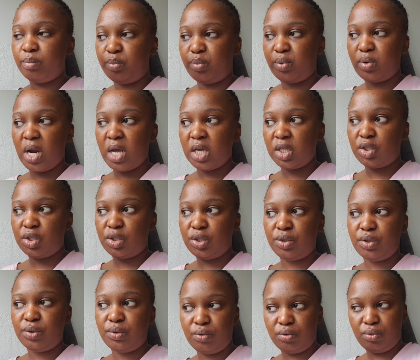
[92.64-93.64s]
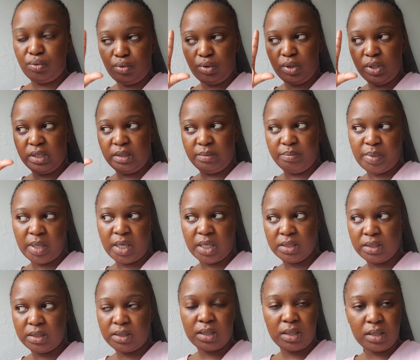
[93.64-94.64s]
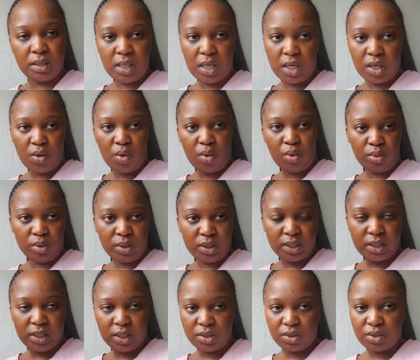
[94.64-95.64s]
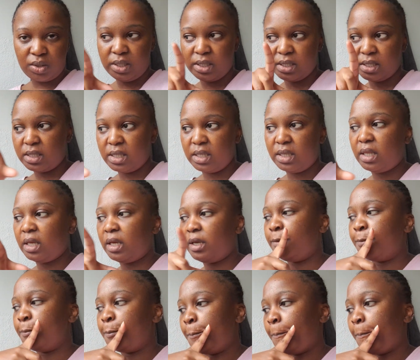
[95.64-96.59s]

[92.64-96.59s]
brush, toilet paste thing holder that's gonna sit there.